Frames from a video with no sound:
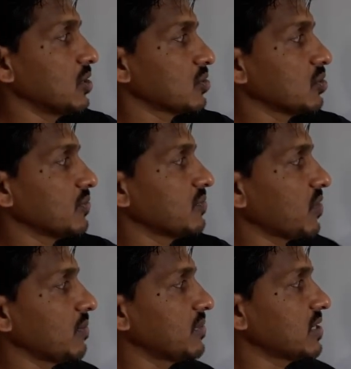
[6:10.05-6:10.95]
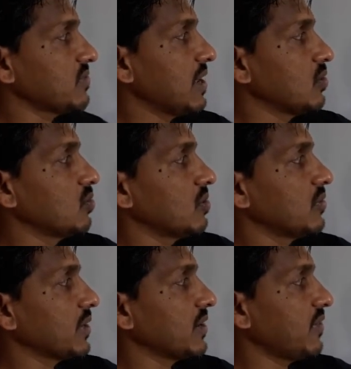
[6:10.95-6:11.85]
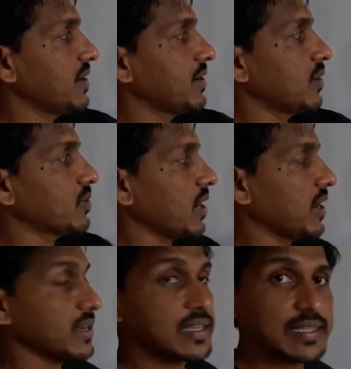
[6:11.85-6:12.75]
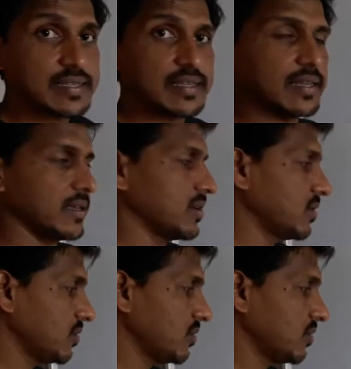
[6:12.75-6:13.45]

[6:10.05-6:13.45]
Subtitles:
So from this value, you can find it out R easily.